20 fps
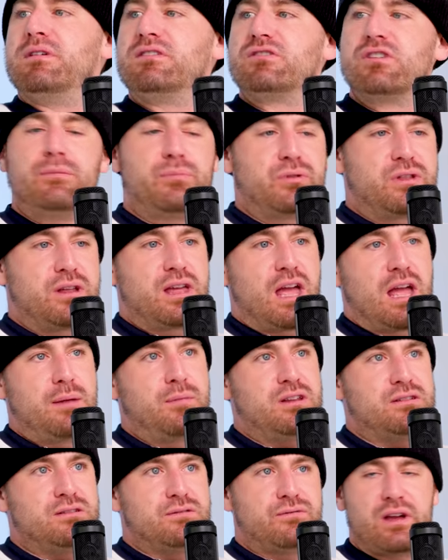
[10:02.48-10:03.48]
with him. He's going to put the
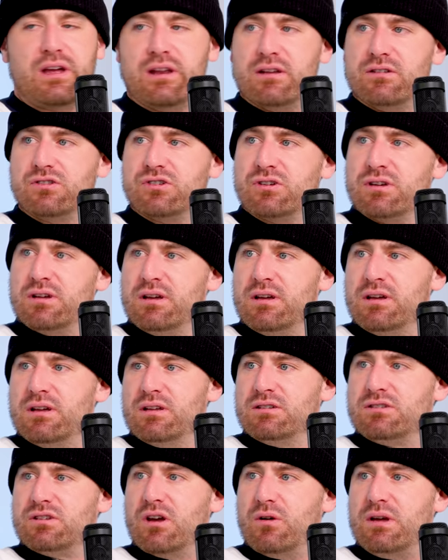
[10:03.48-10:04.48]
game in his advantage.
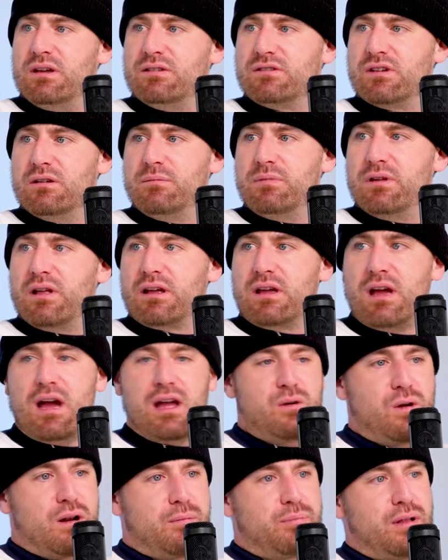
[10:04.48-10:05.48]
So he's going to be like,
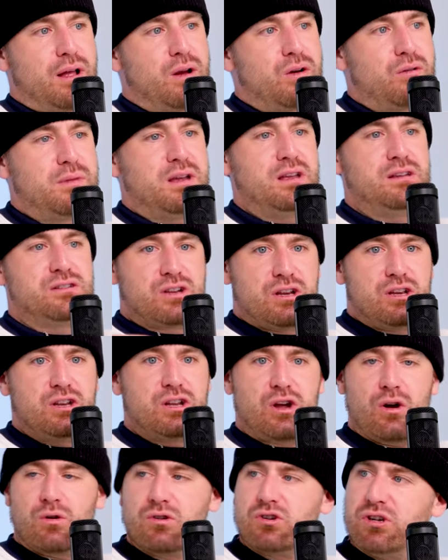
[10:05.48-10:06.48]
yeah, you want to play with me? He's going to
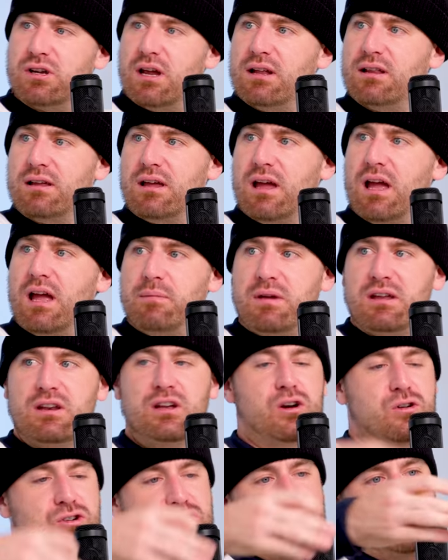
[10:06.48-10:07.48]
negotiate the game. He
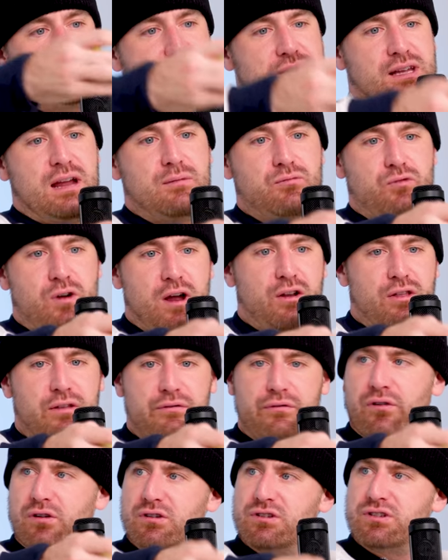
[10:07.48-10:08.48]
negotiates the game right on
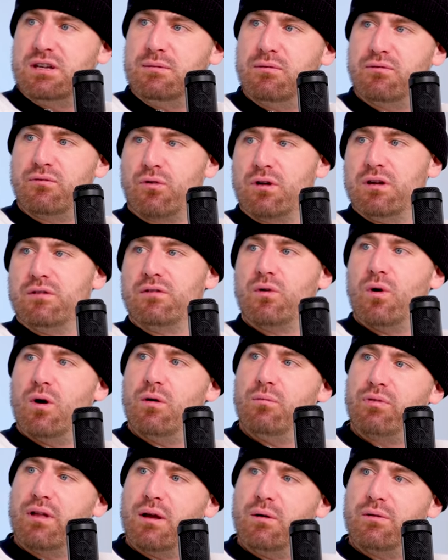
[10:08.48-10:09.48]
the first tee before you even go out and